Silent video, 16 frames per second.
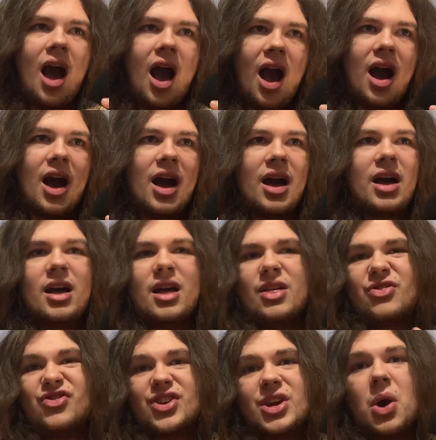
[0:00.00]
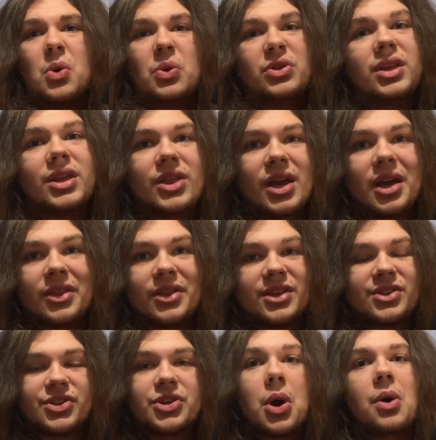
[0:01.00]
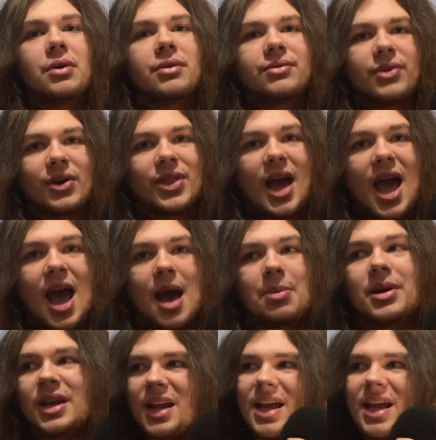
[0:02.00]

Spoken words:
are the only thing that's shown for the app.